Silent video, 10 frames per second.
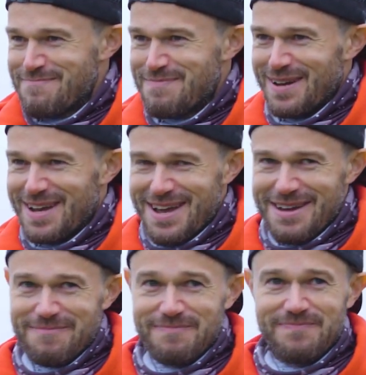But
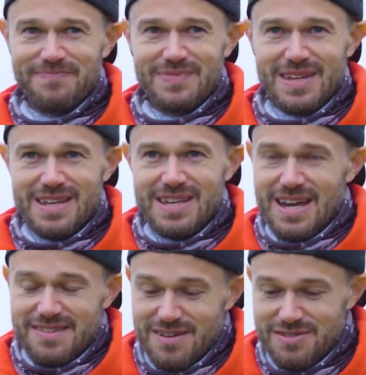
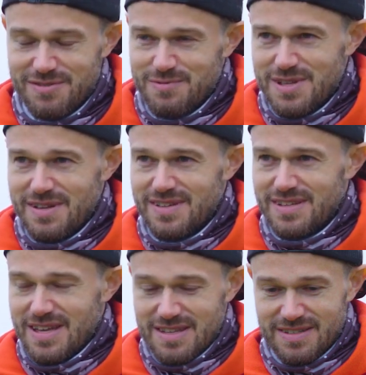yeah, so it's just one of those
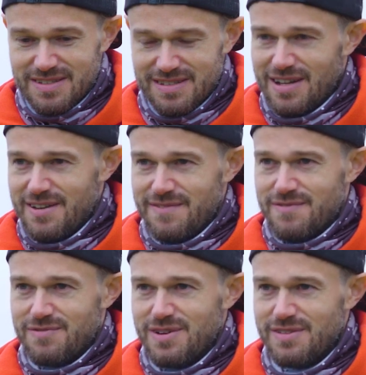things.
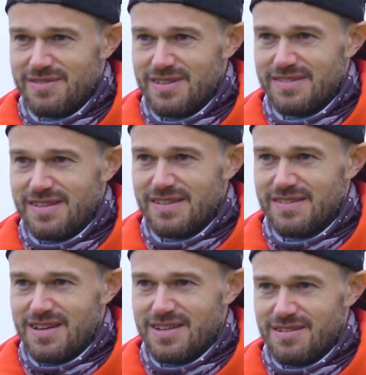Life throws these
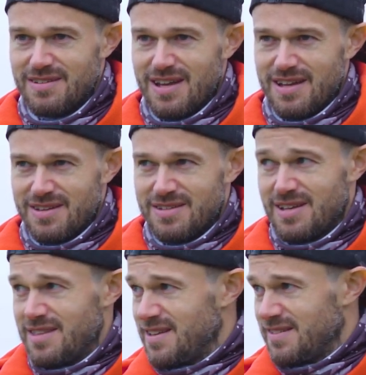things at you, and
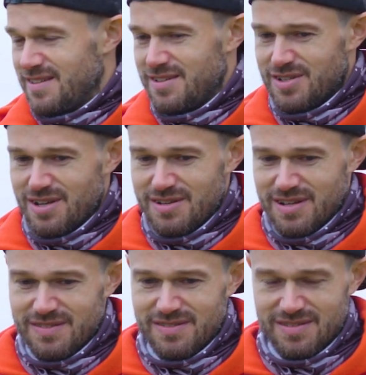this year's shown
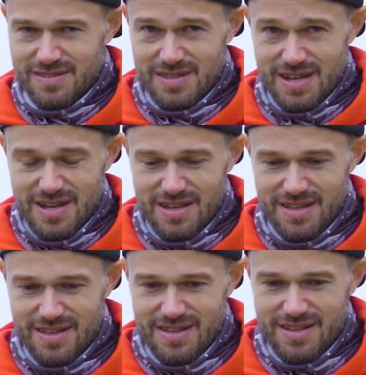us that
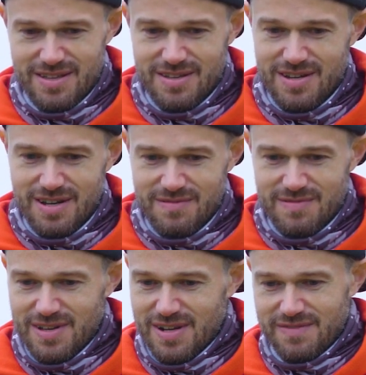
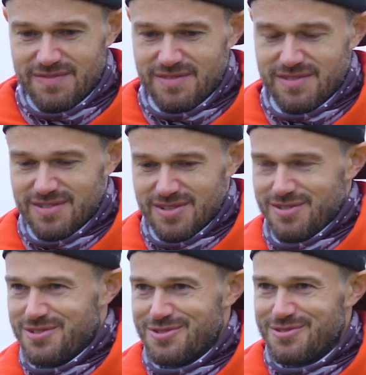life's
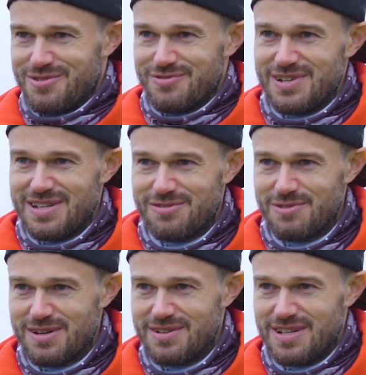too short to really
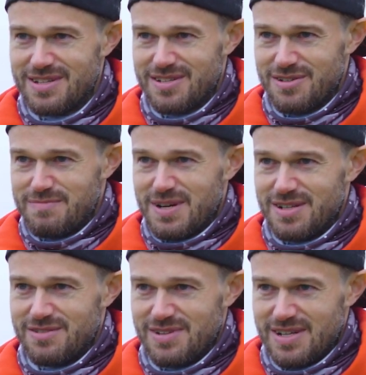dwell on it too much,
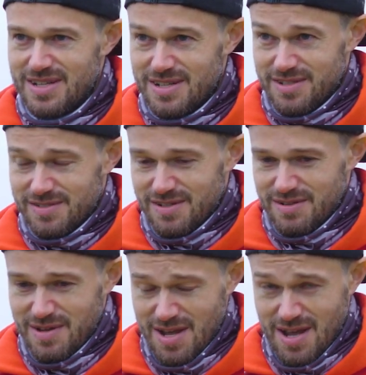really, and just got to